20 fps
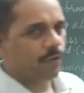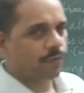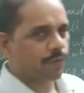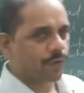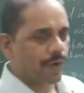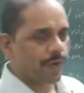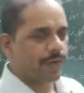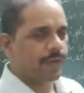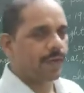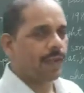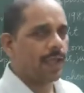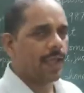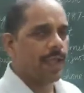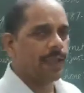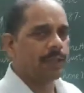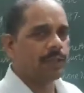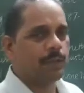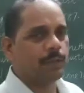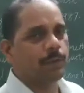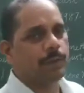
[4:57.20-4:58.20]
different
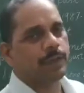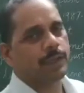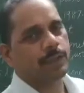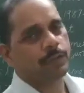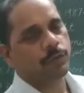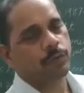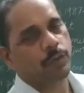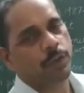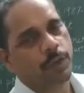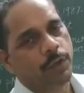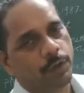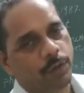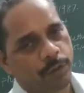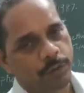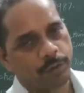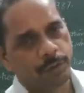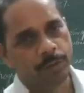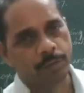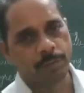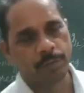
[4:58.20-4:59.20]
activities going
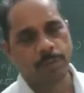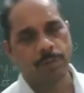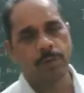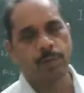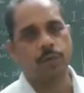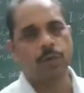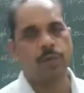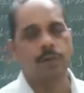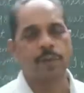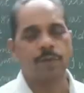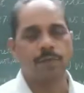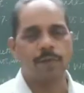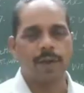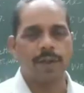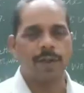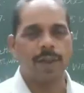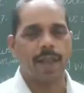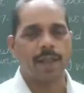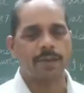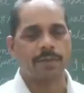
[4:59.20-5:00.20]
on, two
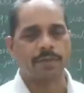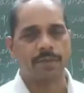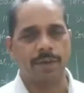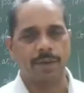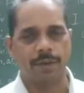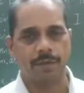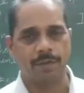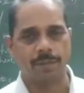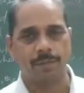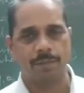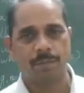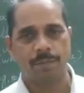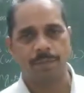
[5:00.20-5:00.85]
different actions.